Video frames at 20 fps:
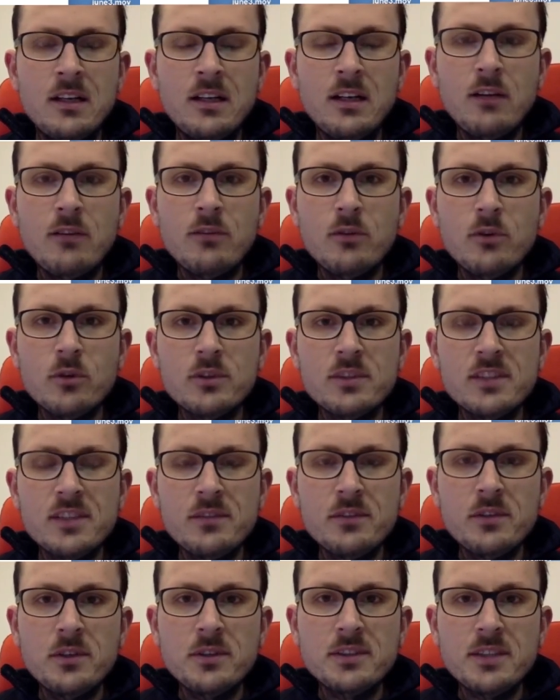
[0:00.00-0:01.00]
Now, of course,
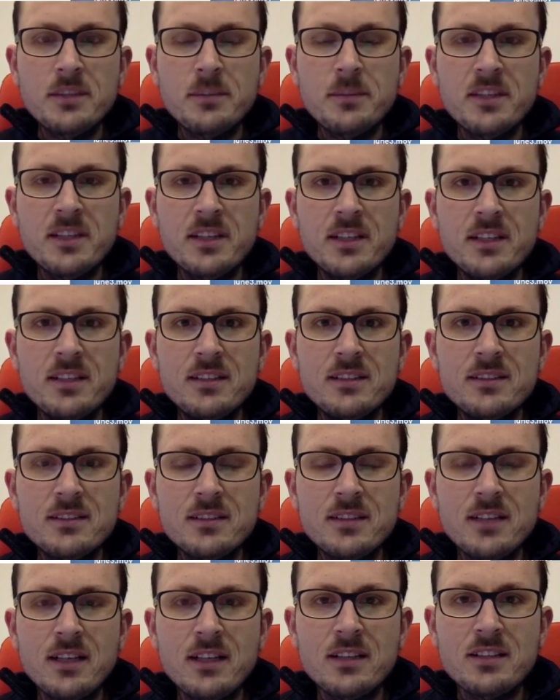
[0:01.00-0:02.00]
even though some of
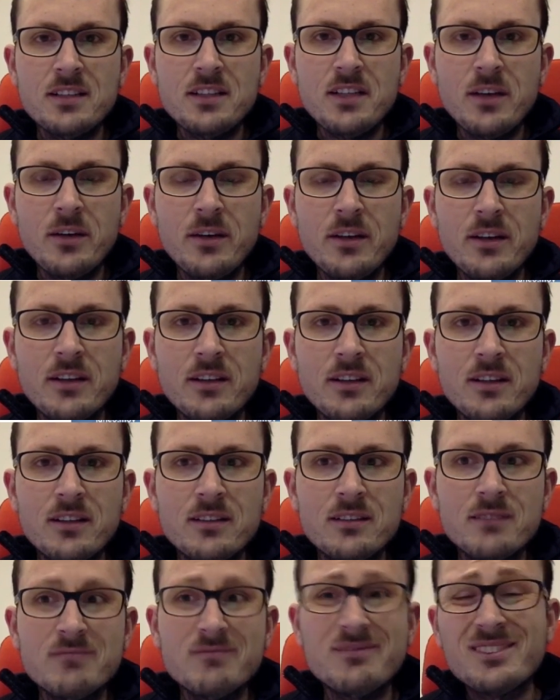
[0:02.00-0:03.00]
these are sharing
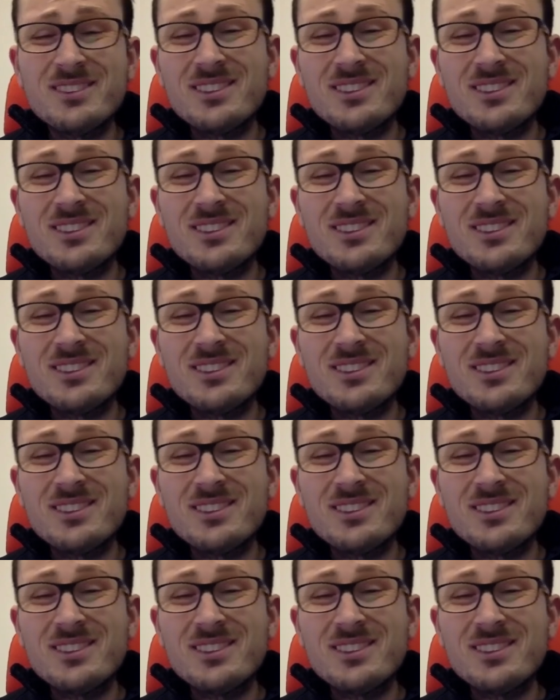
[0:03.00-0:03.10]
the